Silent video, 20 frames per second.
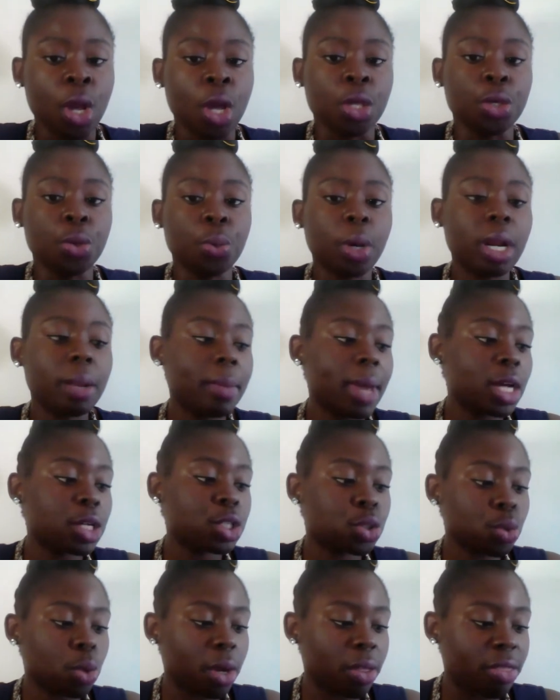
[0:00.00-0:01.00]
You want to make
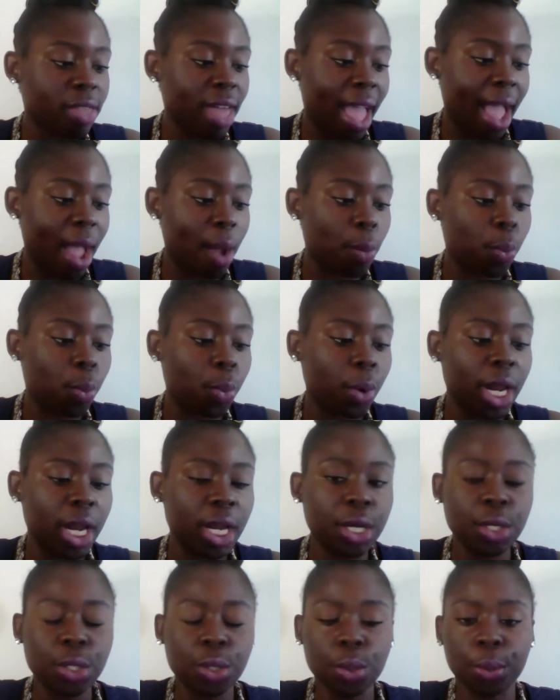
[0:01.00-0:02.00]
sure that
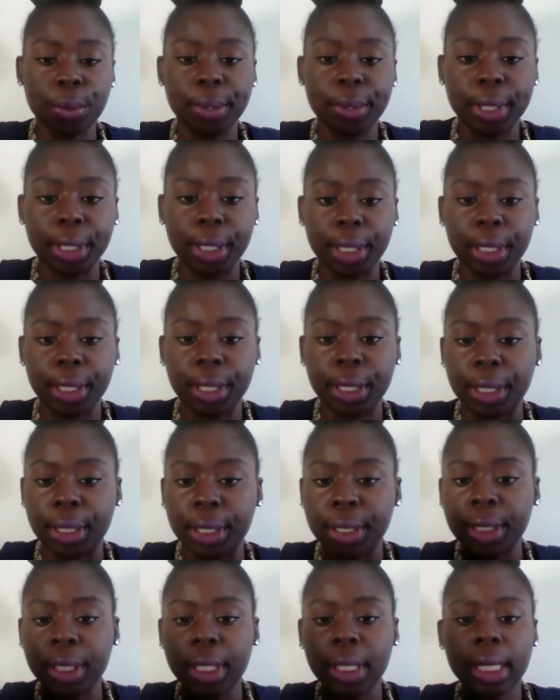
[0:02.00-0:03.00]
when
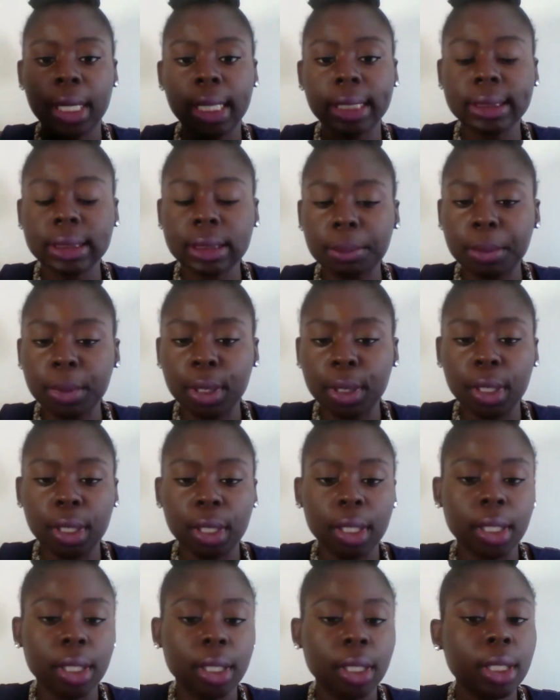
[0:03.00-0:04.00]
your
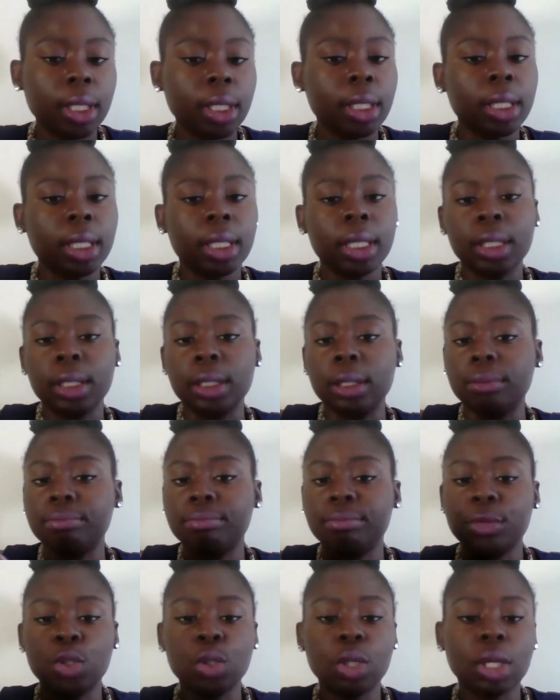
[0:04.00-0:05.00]
customer
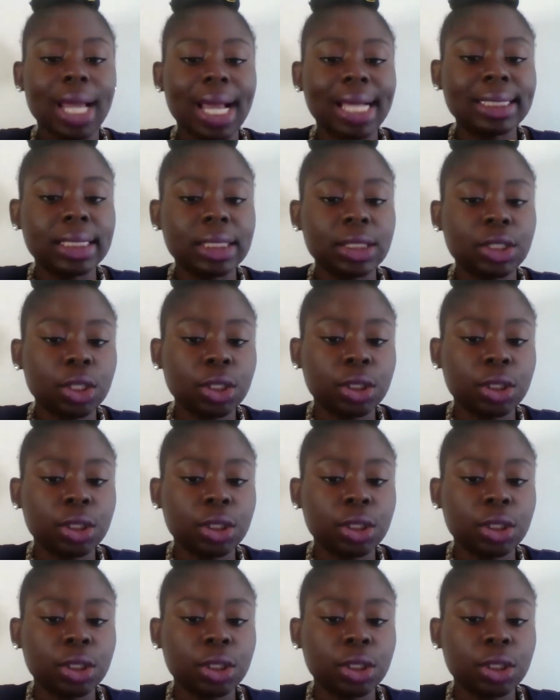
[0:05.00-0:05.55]
utilizes your